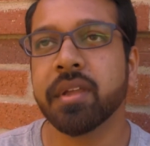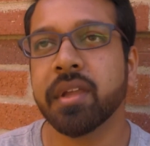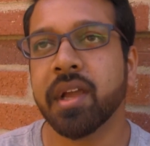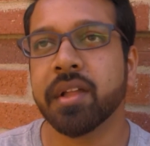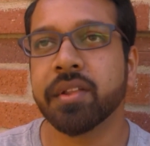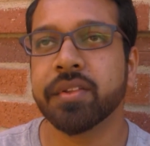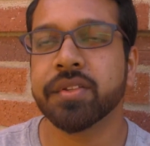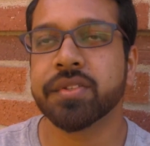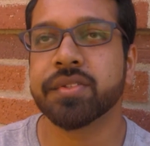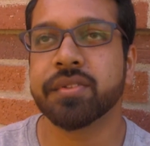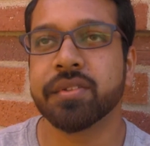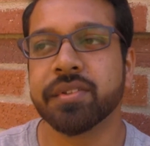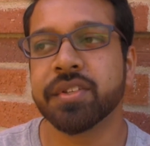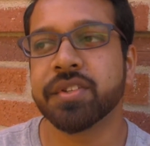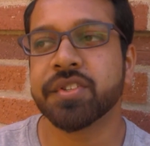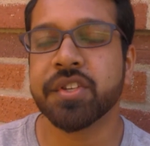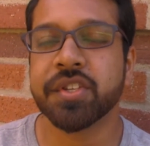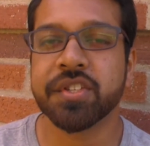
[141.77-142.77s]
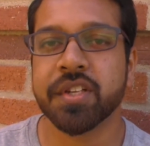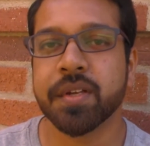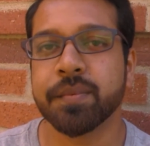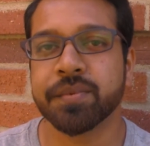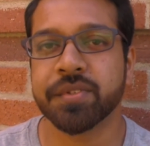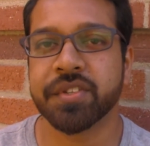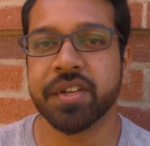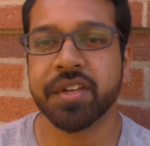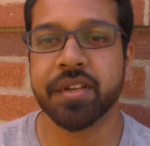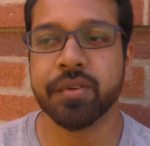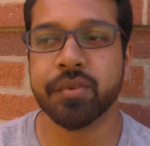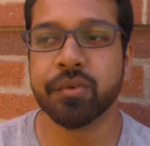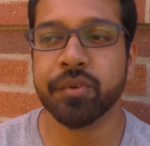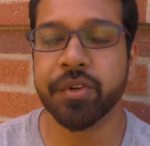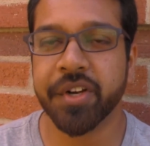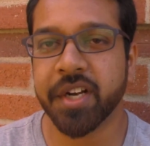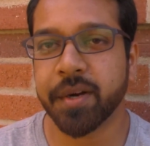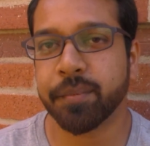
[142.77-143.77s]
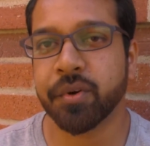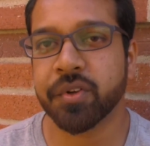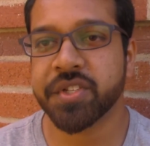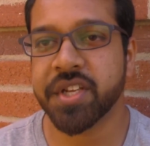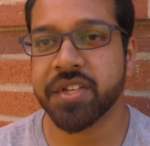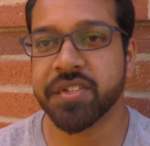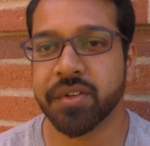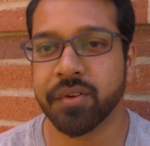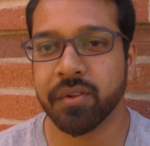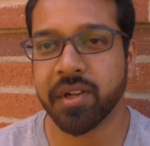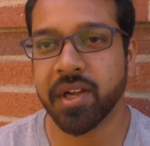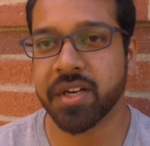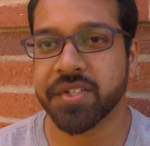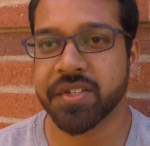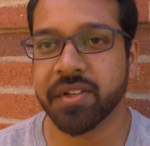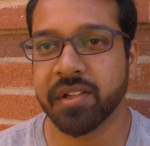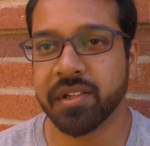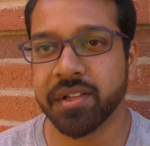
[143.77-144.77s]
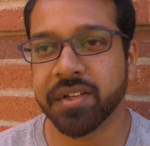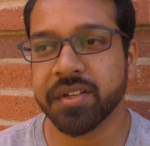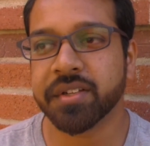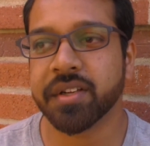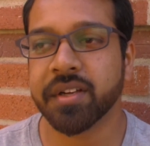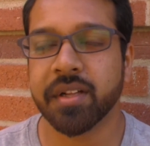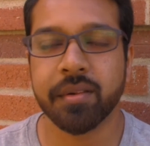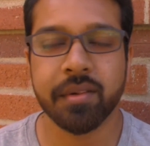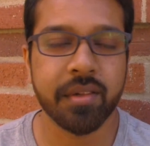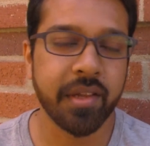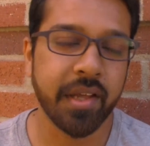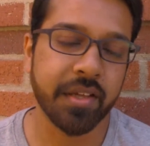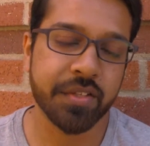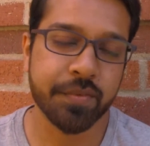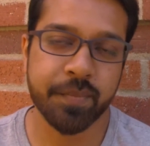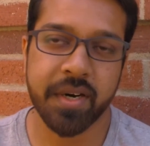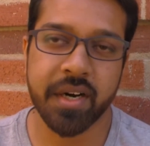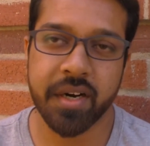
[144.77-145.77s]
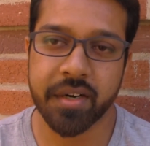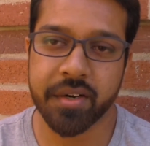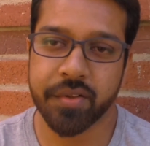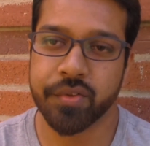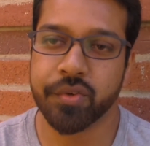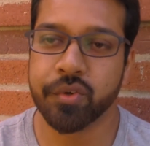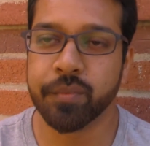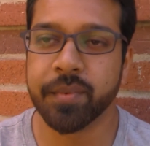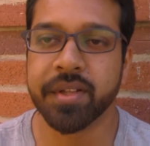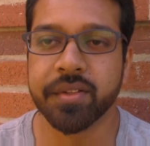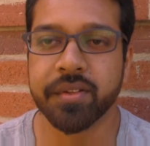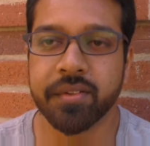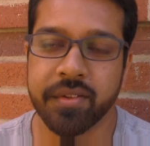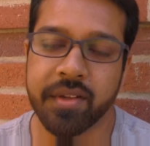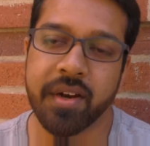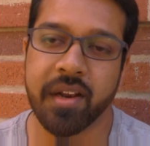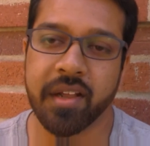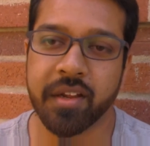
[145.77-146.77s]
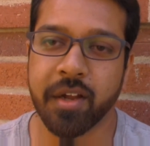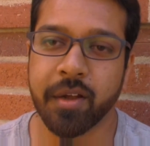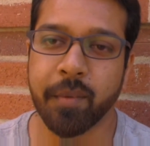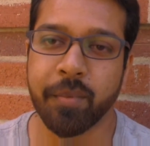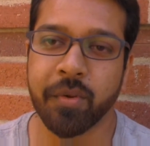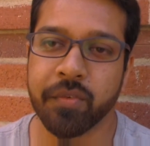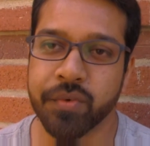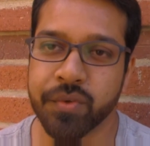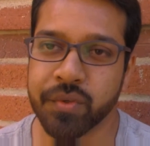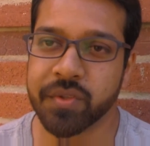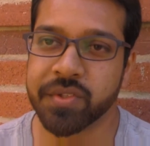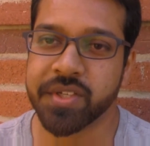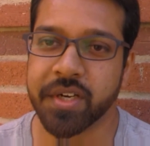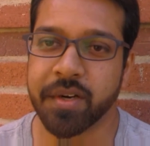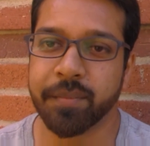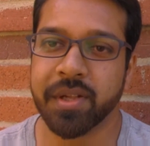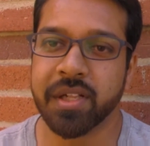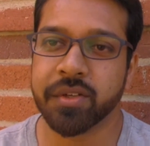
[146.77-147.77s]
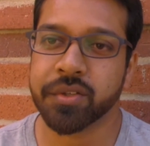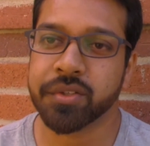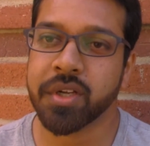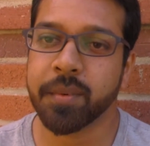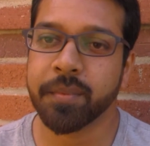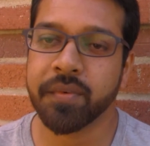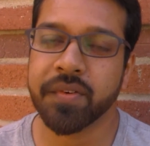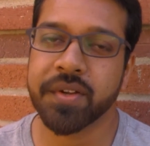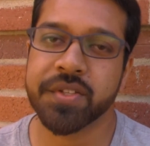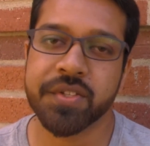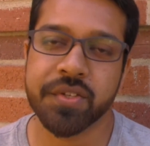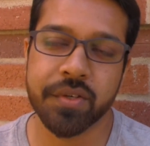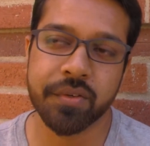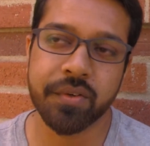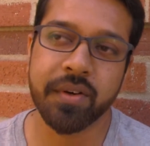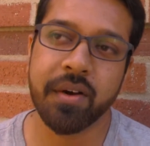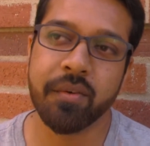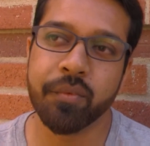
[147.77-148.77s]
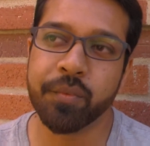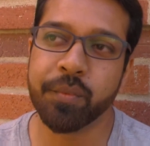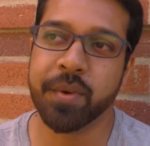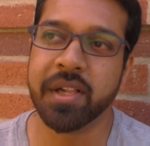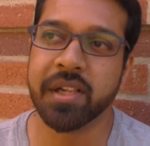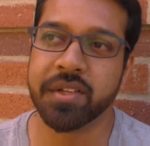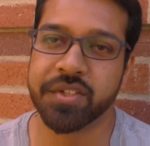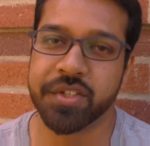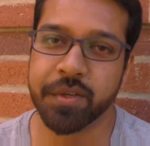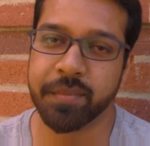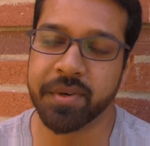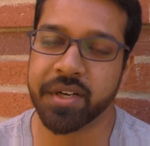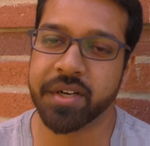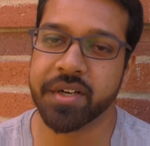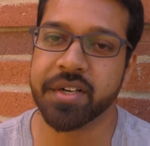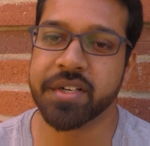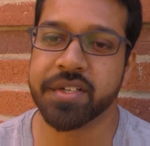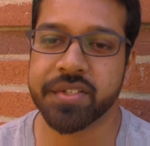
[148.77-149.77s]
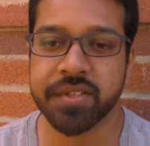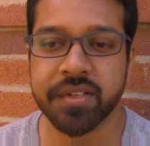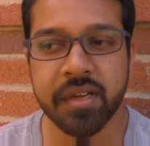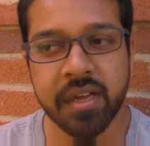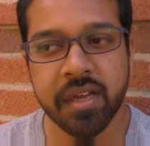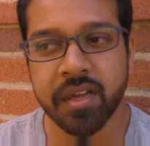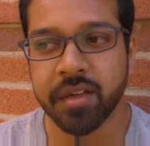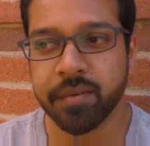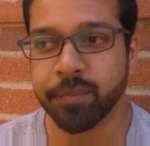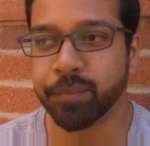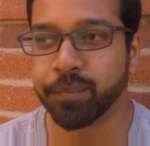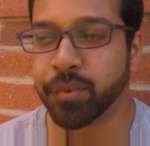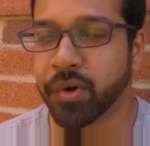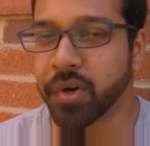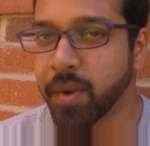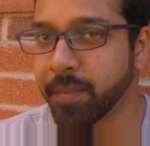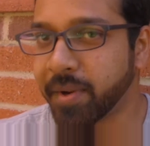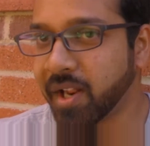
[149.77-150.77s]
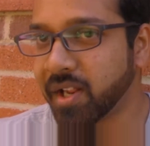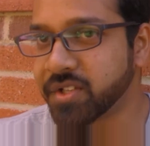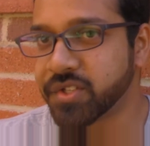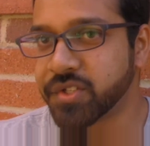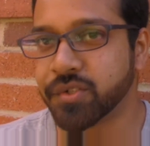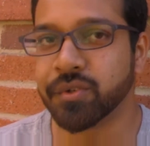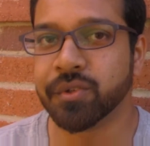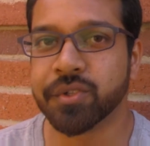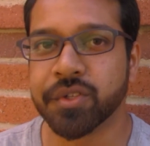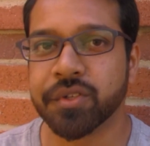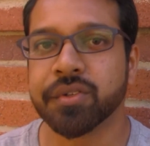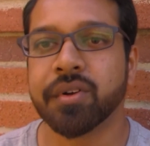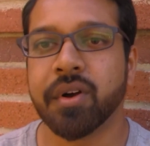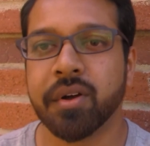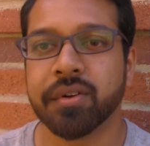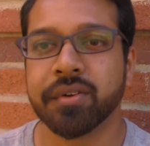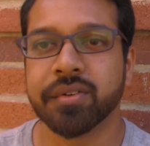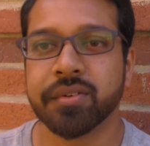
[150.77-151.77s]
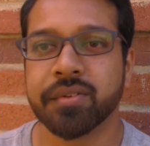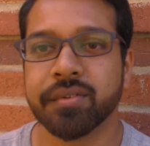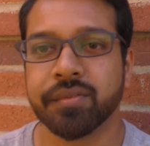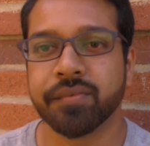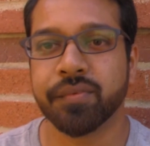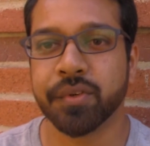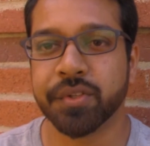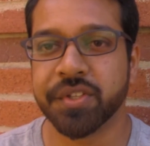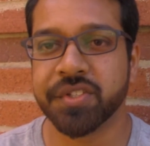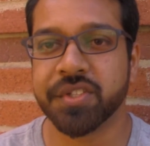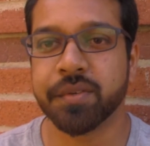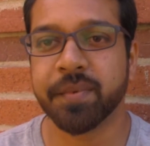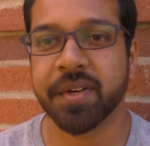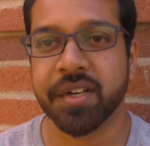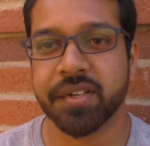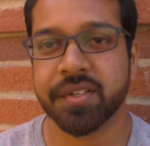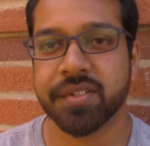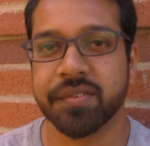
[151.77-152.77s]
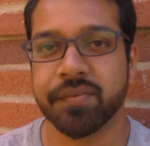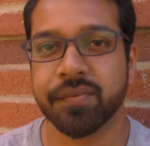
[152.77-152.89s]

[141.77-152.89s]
Yeah, these these systems they do data processing on large scale data like Spark, Hadoop, and there are like a couple of tools that are built on top of it. So we build debuggers program analysis tools on, on for these debuggers.